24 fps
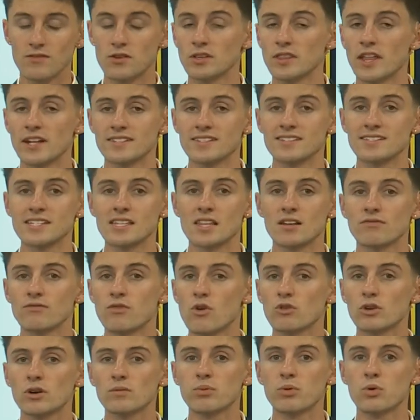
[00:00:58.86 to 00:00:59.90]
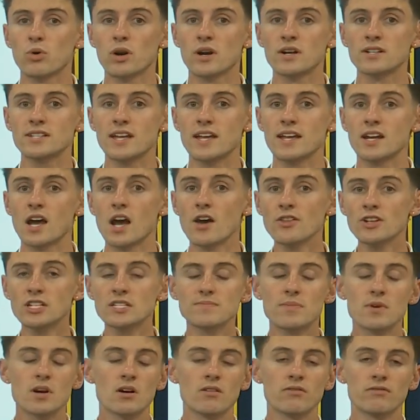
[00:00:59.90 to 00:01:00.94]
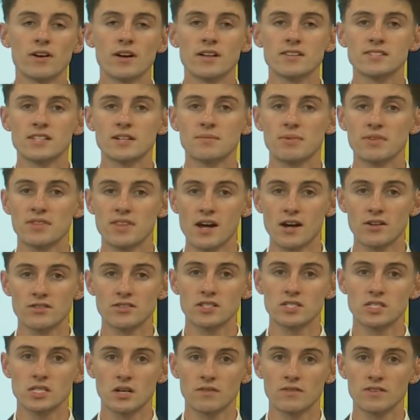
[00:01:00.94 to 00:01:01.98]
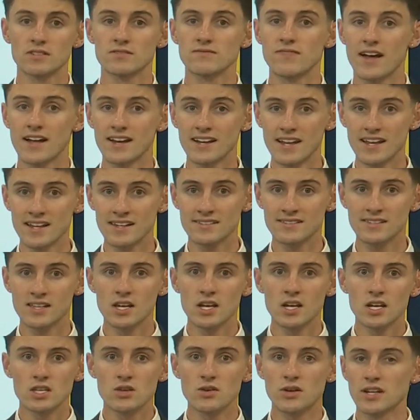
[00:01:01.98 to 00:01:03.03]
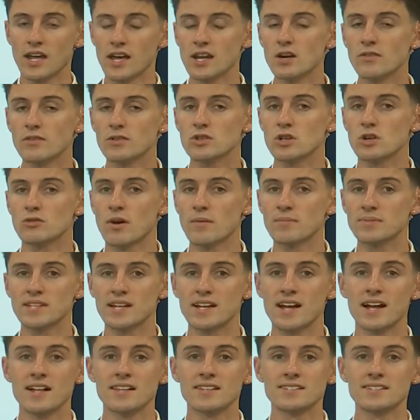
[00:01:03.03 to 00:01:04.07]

you'd like to see the full report and other Sparrow Forensic Pathology Service findings, you can head over to our website on